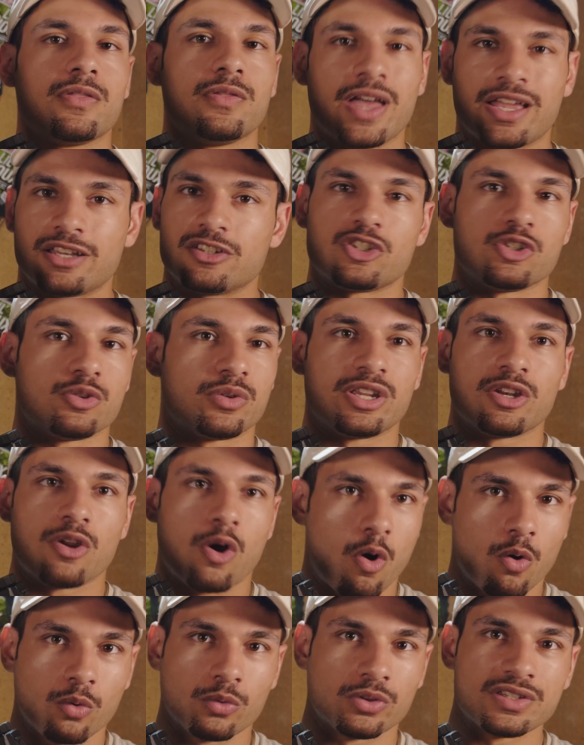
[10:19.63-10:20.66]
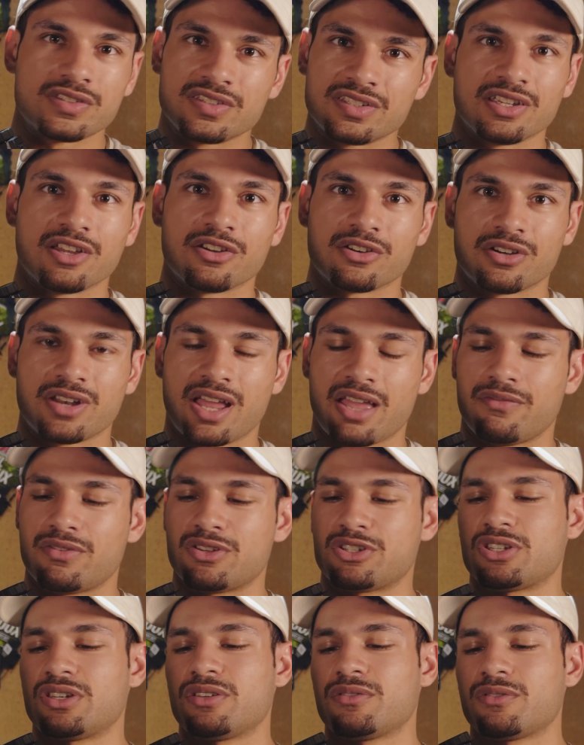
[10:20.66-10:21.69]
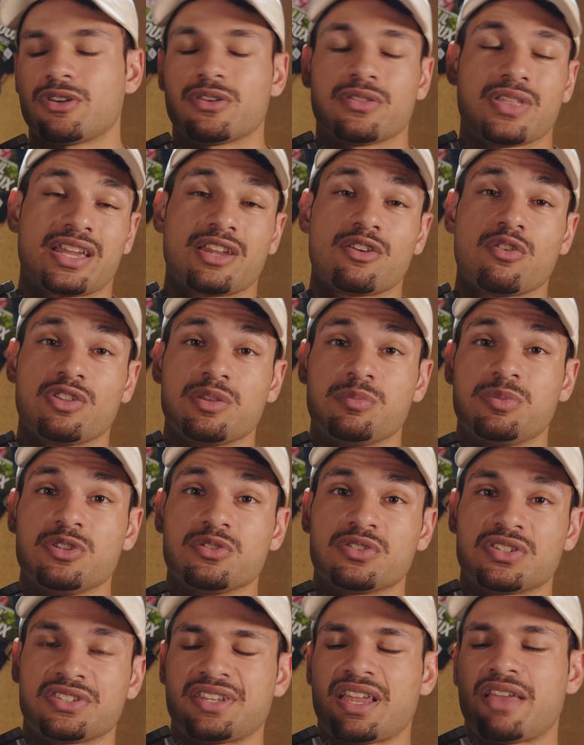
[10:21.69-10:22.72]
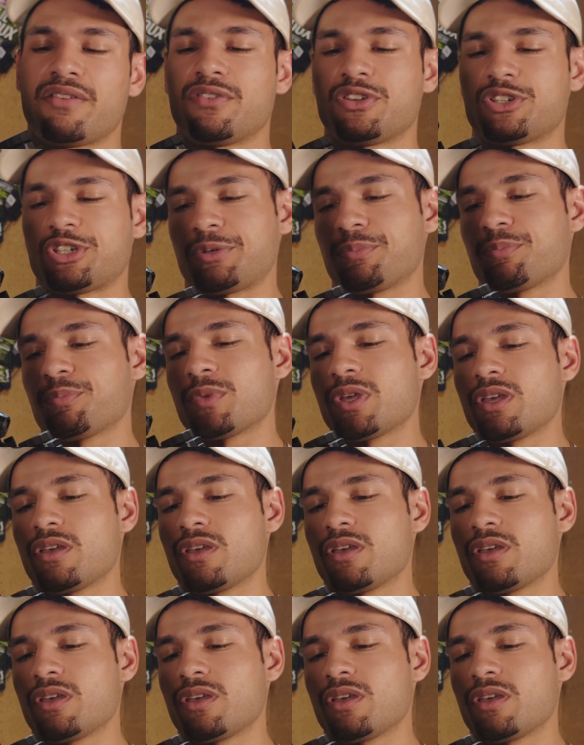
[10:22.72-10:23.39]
that you can only see under night vision, or that can only be used as night vision.